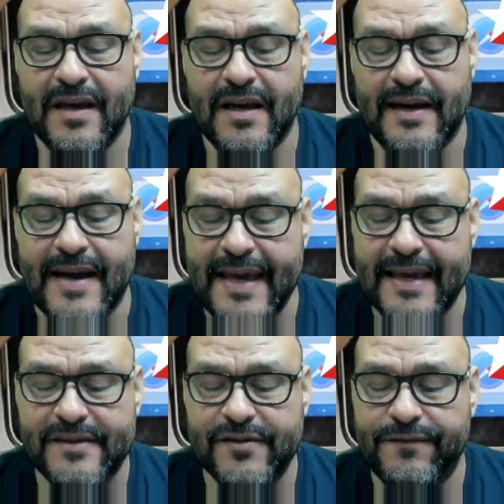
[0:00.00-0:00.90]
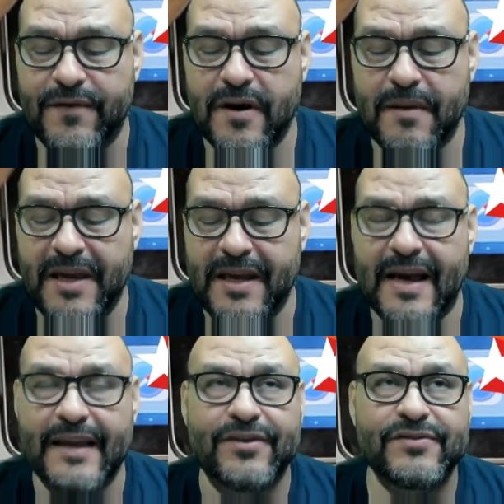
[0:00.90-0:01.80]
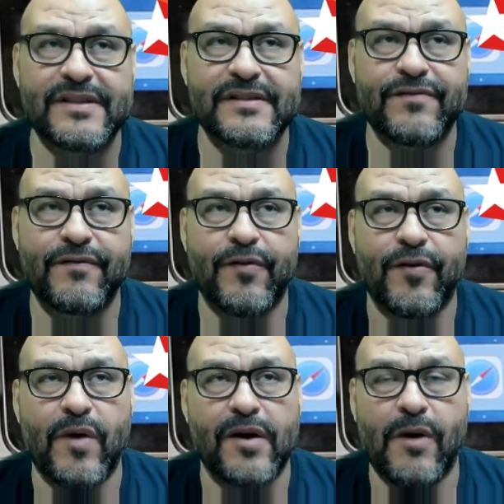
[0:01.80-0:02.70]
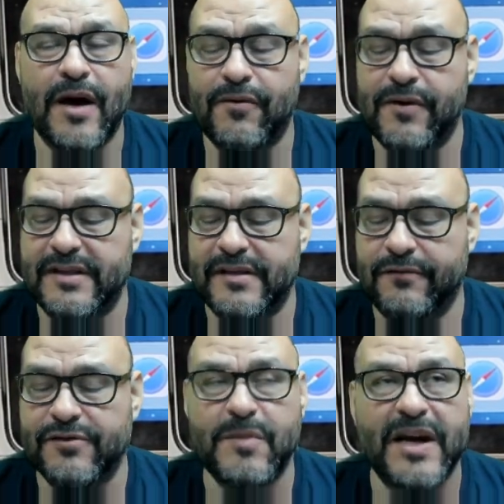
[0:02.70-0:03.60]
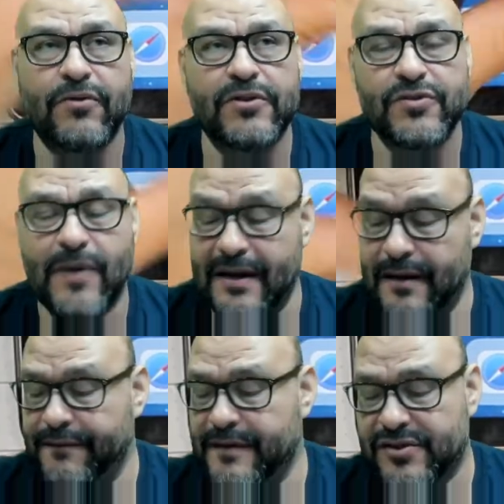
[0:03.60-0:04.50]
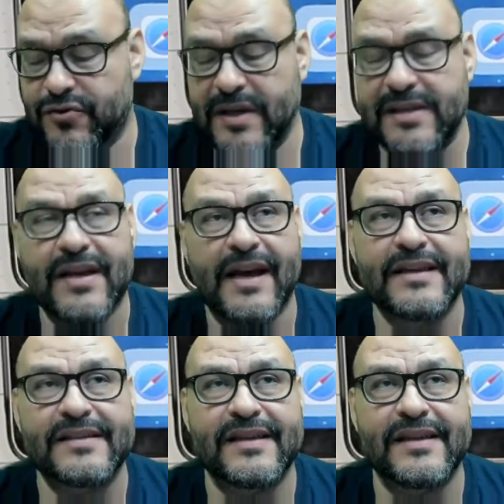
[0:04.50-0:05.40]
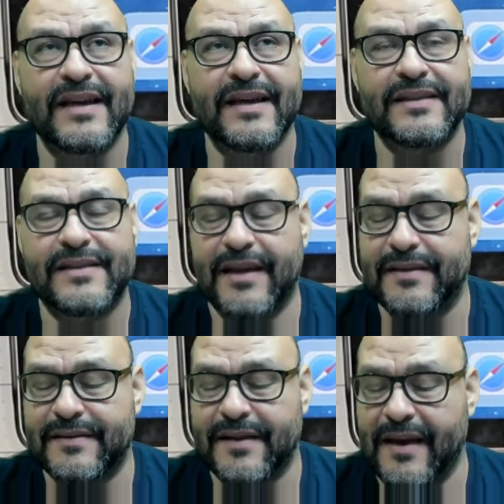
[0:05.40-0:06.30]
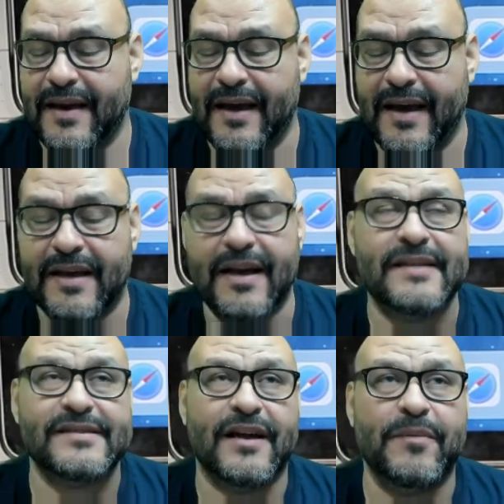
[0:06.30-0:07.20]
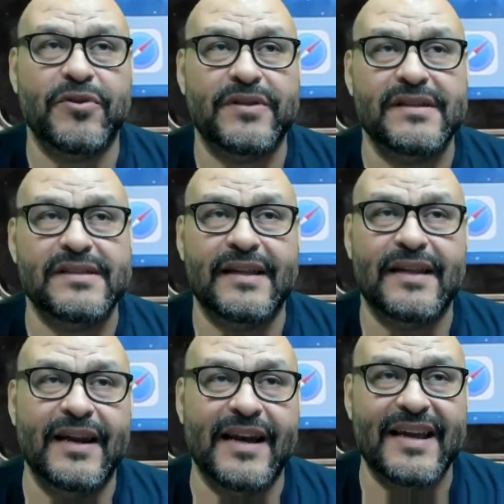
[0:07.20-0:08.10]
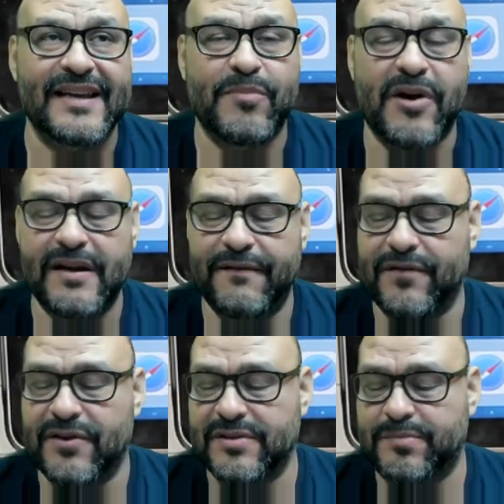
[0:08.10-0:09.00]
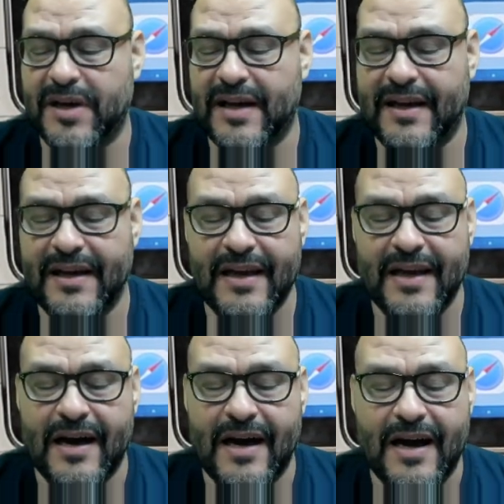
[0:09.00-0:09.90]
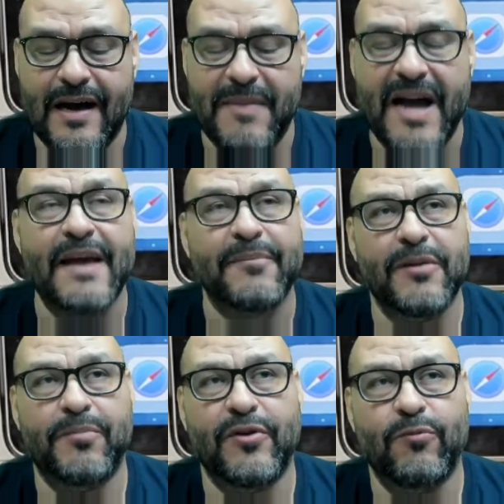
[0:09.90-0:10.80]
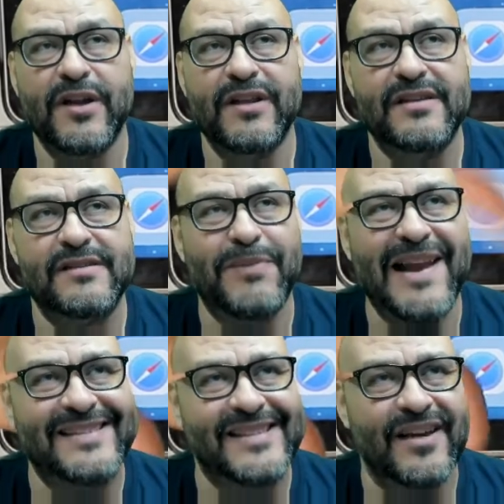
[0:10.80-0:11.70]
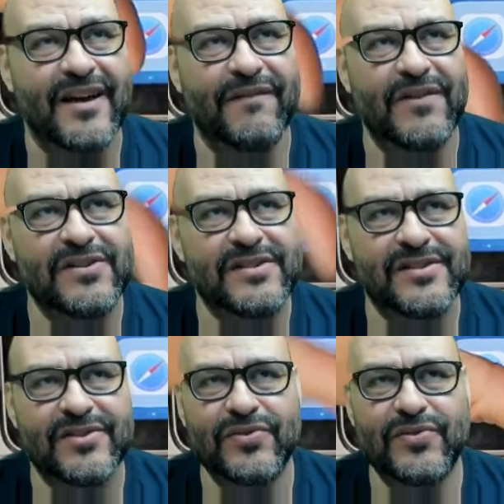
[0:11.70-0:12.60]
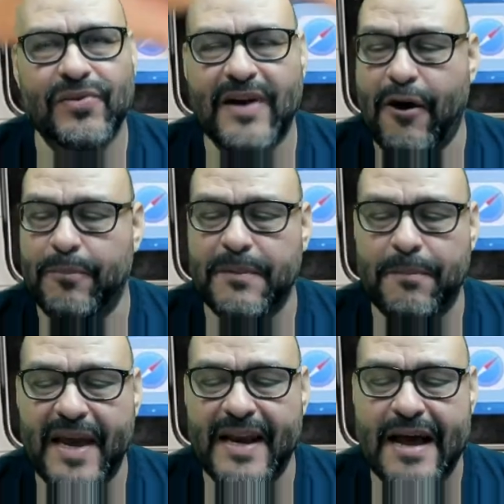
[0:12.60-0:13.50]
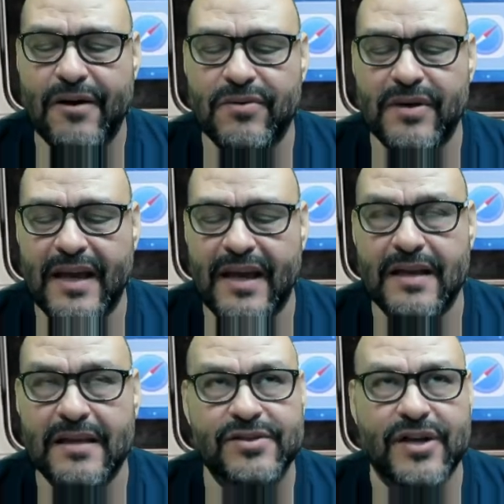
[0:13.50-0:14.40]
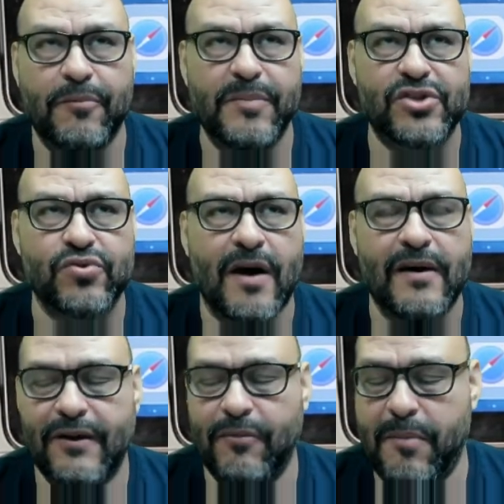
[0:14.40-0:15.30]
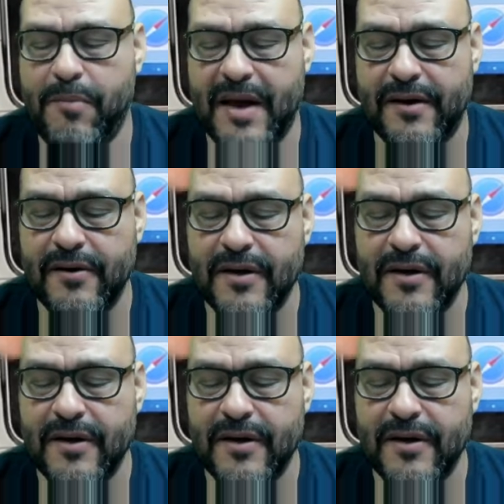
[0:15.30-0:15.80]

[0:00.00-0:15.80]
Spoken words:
Like it so far. I mean, I used this one for quite a while. It was my go-to. I love the screen size. It has a couple things I didn't like about it first, but I am going to put one of these plastic covers to help the pen out and help me draw a little bit better.